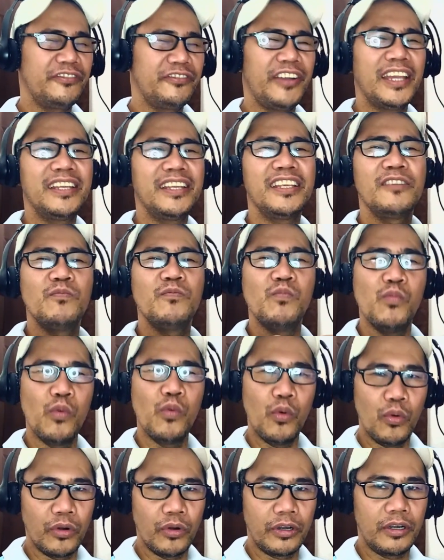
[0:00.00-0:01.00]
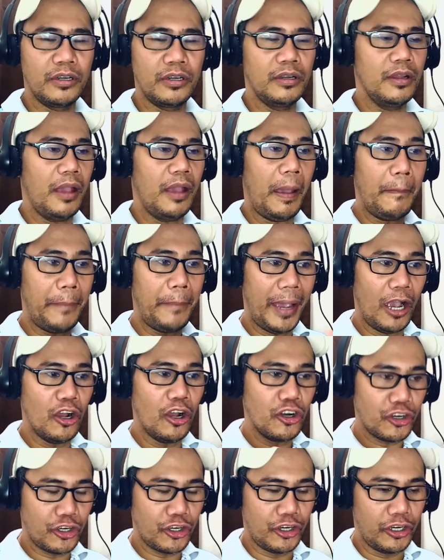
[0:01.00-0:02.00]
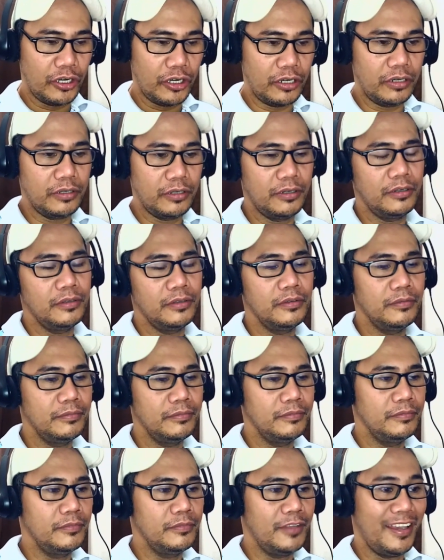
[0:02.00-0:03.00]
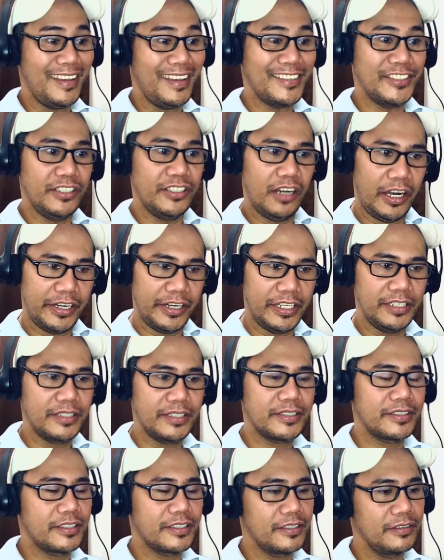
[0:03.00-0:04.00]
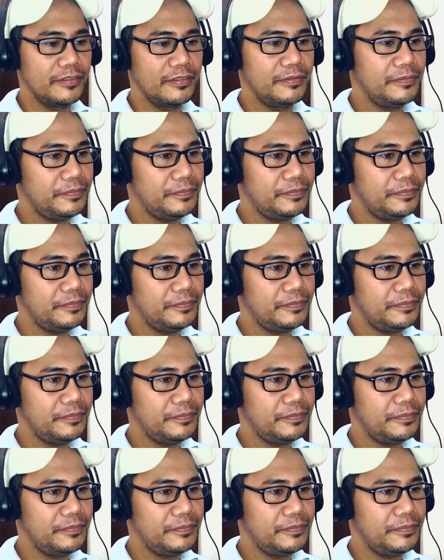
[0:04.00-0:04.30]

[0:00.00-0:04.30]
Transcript: finding more about her as an artist.